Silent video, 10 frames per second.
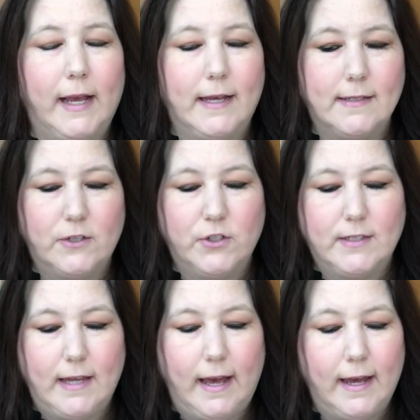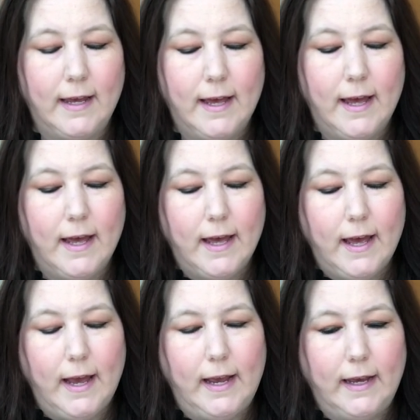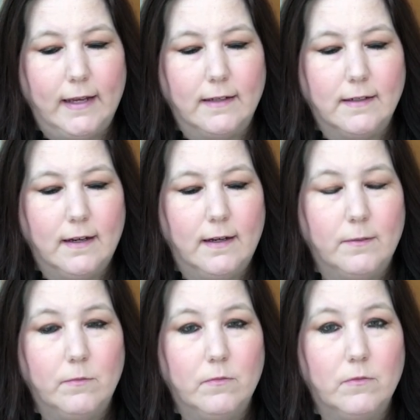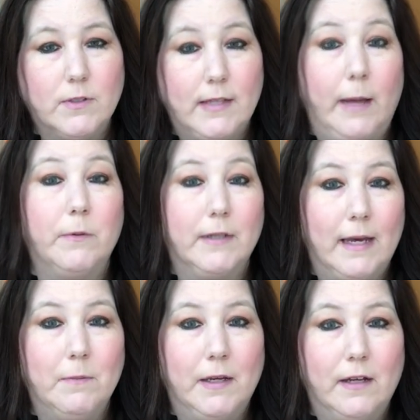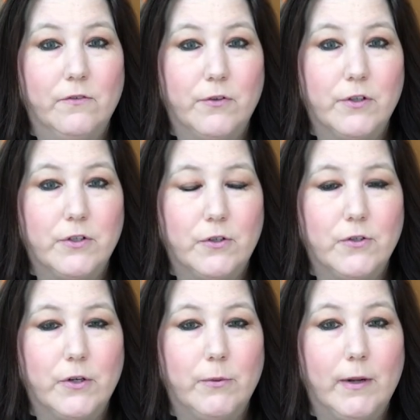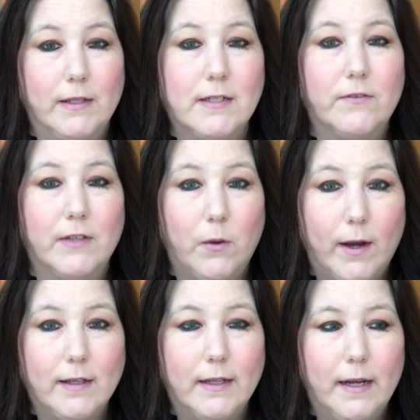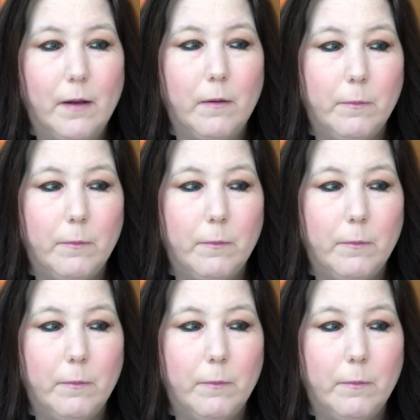I guess I should say, and was able to get me in for the surgery relatively quickly.